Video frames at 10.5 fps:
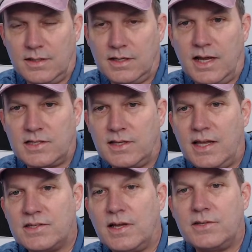It actually
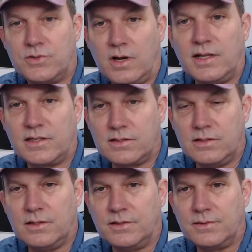has a hydraulic
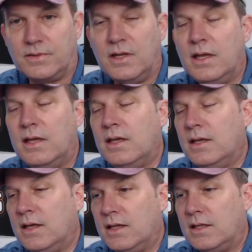cylinder.
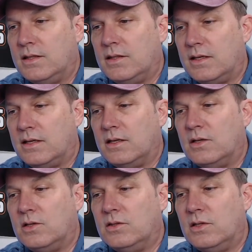The
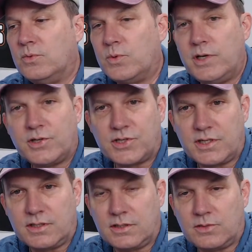
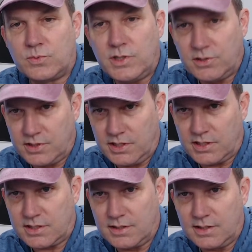rear
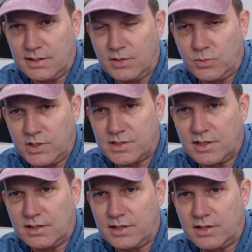disc that we
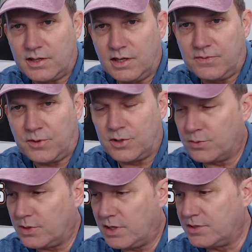sell here at Golf Cart
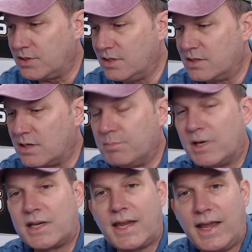Garage is a
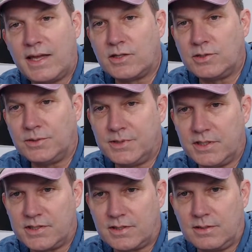mechanical
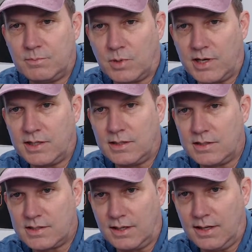disc brake
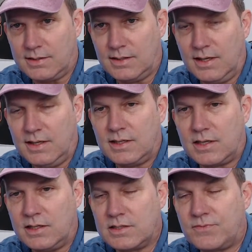set.
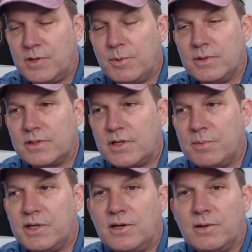It's from a
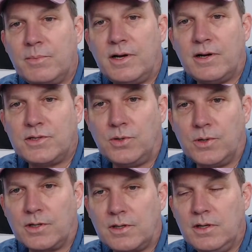company called
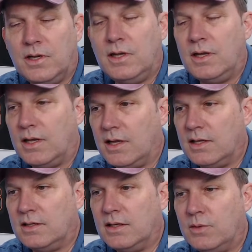Ameritorque,
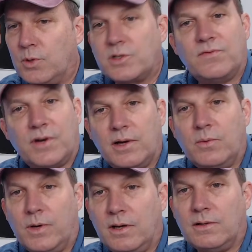and it works very
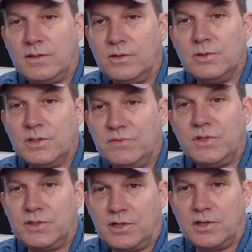well on
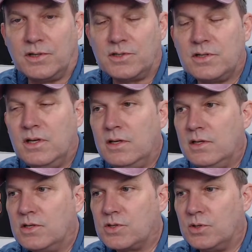lifted cars.
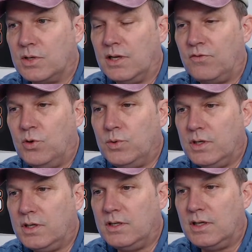So if
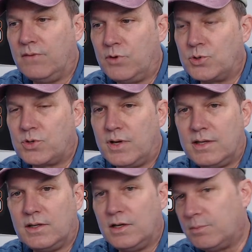you're
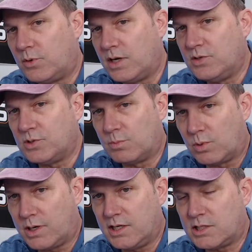trying to upgrade your
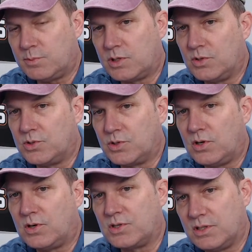brakes because your
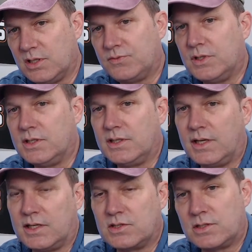car's lifted and
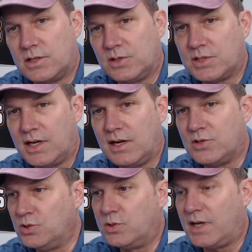has tall
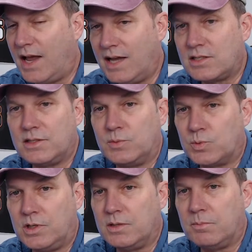tires, you could actually
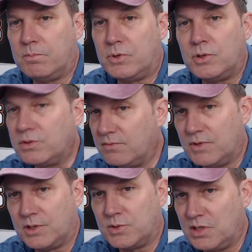run both of
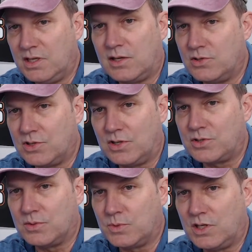those in
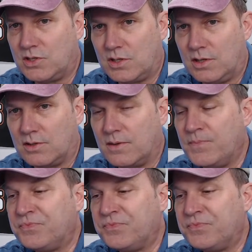conjunction with each other.